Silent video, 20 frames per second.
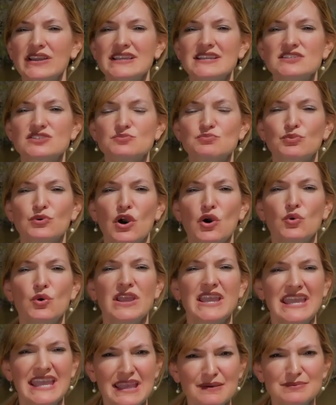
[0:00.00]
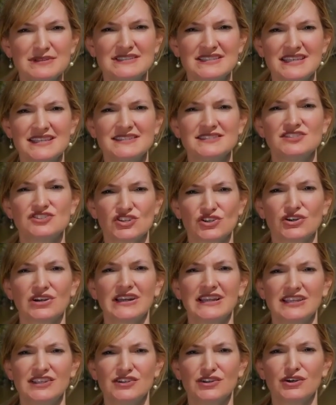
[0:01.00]
is prohibited
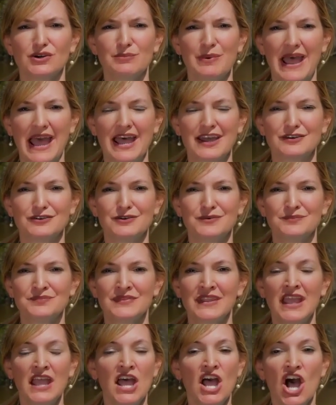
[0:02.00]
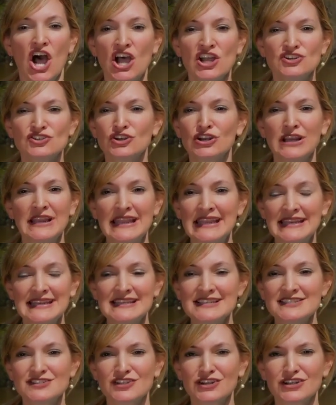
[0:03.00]
during your paddle. Under
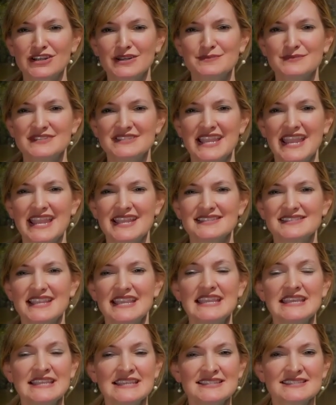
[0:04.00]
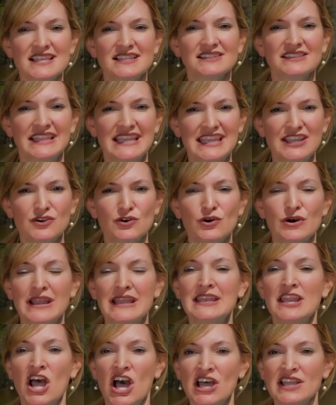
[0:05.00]
any circumstance, it is illegal
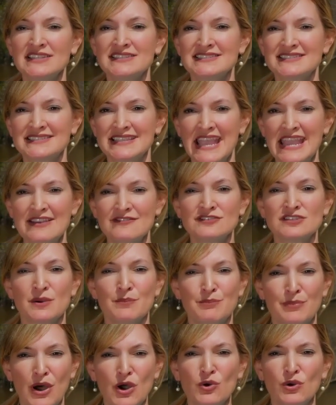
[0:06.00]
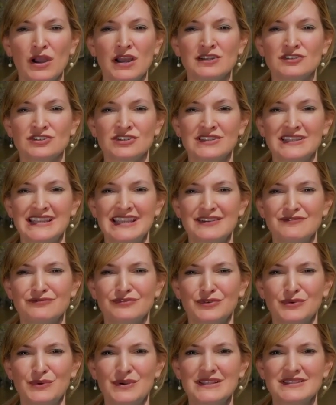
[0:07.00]
and unsafe to boat under the
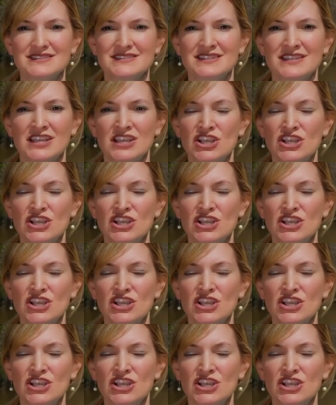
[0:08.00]
influence.